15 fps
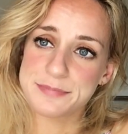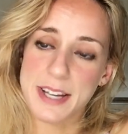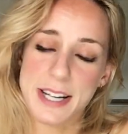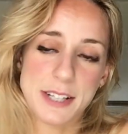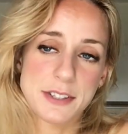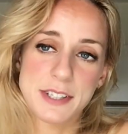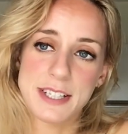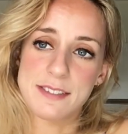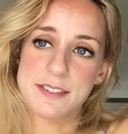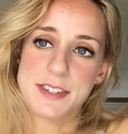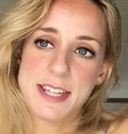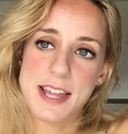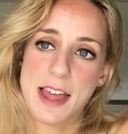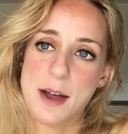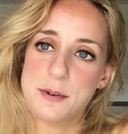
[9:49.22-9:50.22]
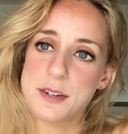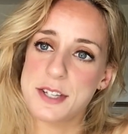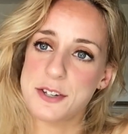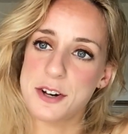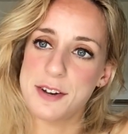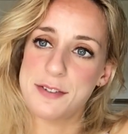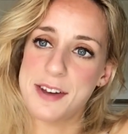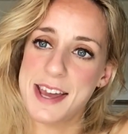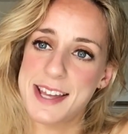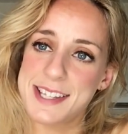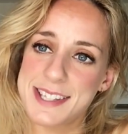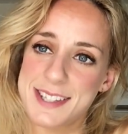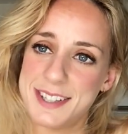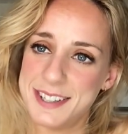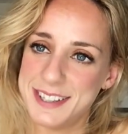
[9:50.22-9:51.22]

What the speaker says: I couldn't even say that with a straight face.